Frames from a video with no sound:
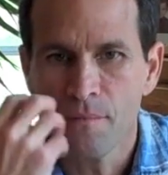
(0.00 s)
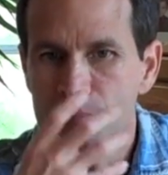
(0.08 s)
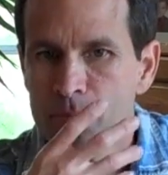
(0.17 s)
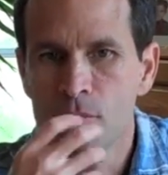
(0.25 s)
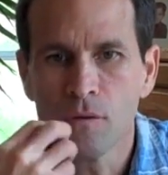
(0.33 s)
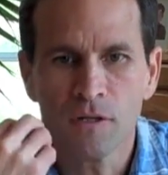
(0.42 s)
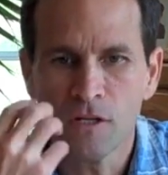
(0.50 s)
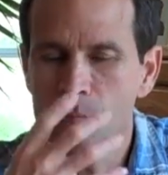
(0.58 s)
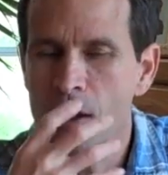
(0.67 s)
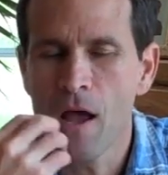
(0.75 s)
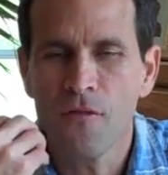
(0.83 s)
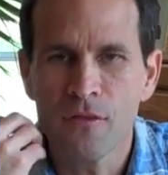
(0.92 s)
milk your
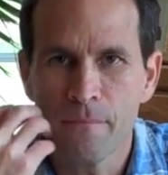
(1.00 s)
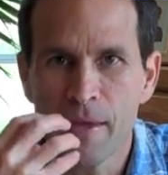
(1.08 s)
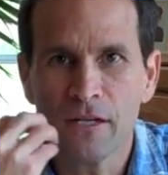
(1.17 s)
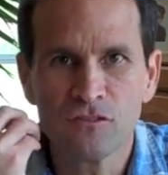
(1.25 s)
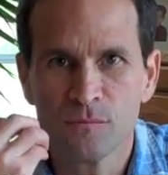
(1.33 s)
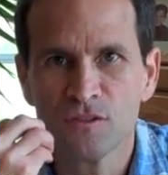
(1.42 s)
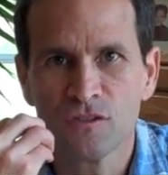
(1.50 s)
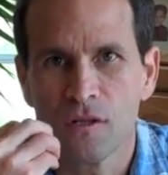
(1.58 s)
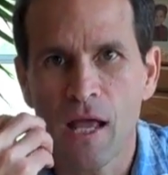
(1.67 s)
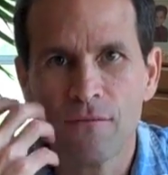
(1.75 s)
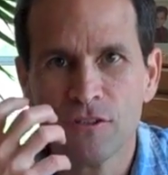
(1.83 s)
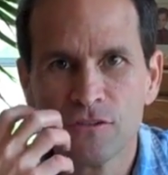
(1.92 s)
mouth and make some
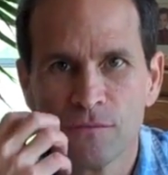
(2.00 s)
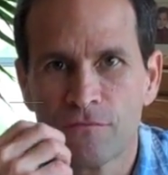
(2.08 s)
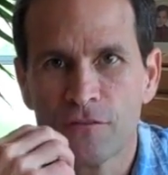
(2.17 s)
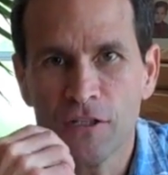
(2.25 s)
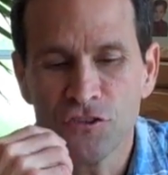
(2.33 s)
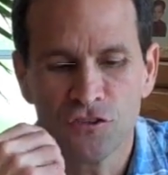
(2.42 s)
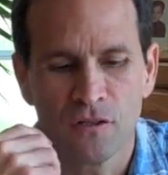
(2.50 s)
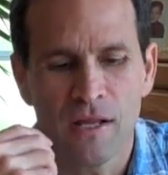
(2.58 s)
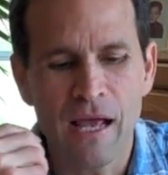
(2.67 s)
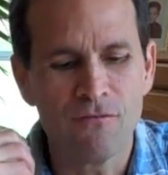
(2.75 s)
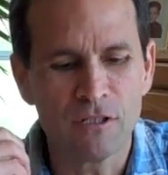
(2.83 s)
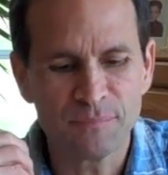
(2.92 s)
saliva, some fresh
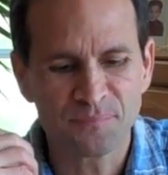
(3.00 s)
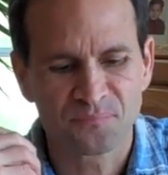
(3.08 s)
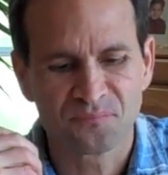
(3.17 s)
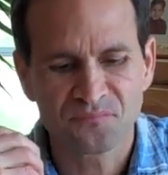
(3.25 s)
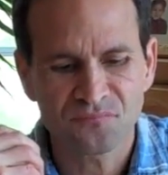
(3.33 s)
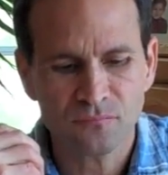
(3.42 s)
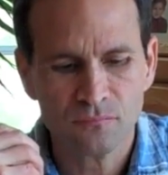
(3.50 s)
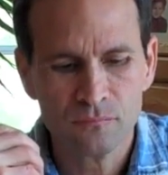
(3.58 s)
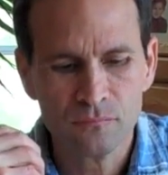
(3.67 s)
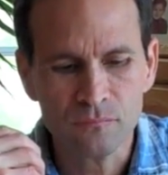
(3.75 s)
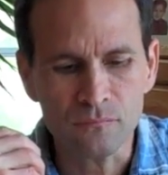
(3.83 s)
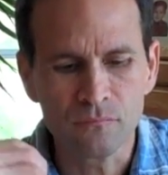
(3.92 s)
saliva,
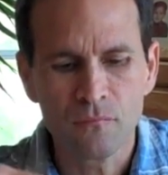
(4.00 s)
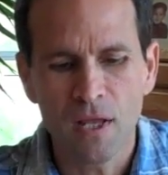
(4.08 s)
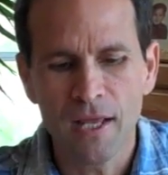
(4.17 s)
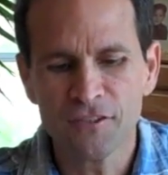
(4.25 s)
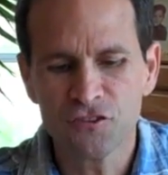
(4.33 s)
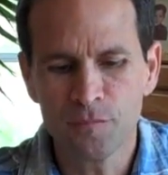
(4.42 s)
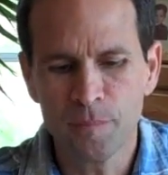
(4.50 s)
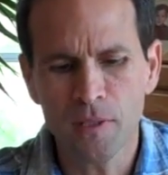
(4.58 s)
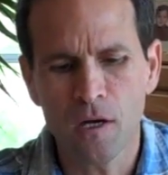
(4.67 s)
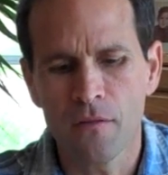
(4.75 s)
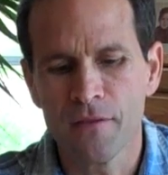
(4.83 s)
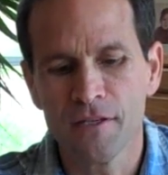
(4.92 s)
and spit
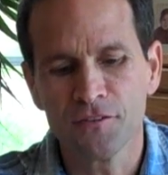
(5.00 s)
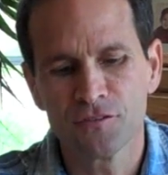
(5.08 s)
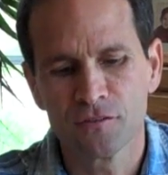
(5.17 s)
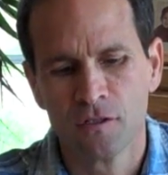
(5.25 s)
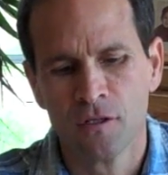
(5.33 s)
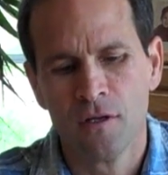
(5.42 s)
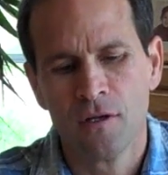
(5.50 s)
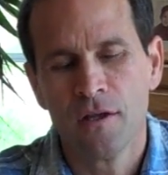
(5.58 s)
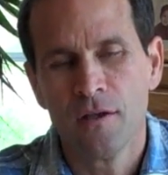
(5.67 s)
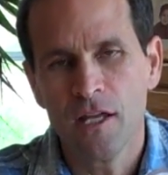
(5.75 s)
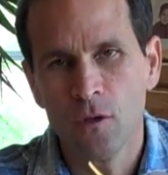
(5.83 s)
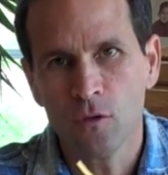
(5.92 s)
on this,
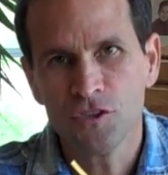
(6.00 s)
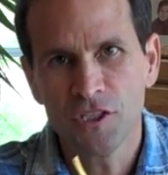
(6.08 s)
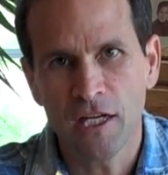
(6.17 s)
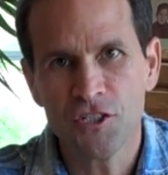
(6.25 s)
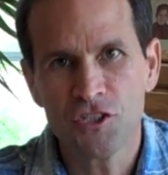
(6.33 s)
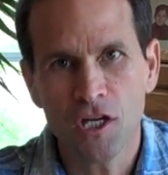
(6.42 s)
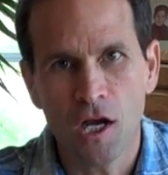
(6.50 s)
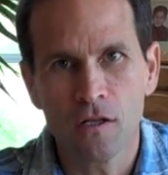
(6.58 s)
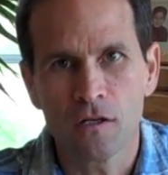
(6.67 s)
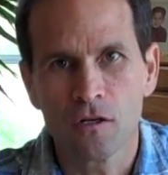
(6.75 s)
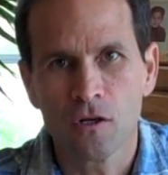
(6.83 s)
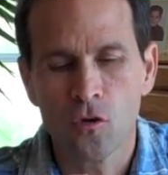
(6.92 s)
it will change
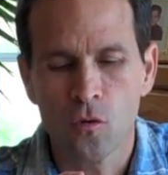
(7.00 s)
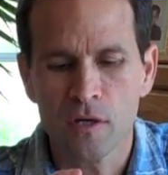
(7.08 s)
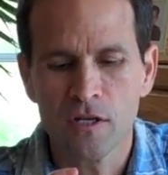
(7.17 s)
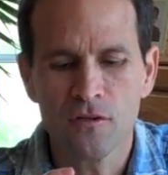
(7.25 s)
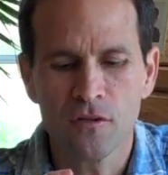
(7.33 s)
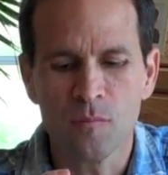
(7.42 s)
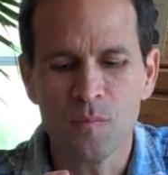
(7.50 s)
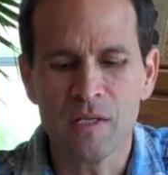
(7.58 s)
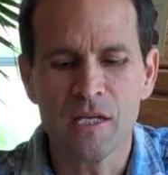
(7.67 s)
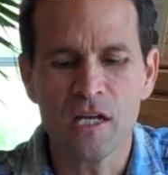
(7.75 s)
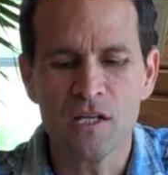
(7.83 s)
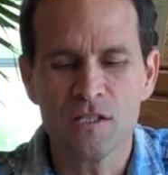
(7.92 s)
color according to the
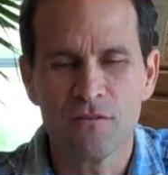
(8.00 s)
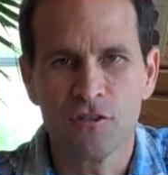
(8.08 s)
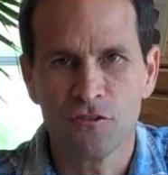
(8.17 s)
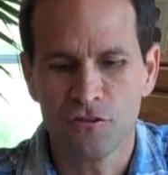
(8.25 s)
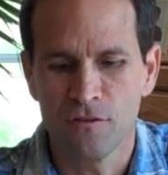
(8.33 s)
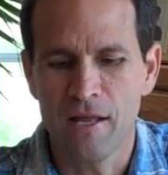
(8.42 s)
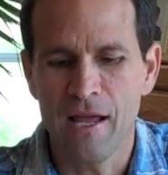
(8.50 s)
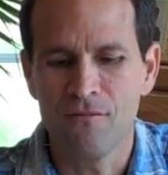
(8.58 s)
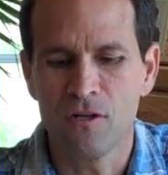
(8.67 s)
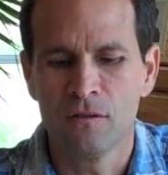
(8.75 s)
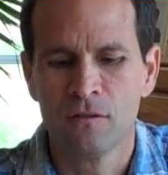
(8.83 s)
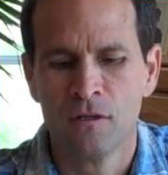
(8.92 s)
pH of your saliva.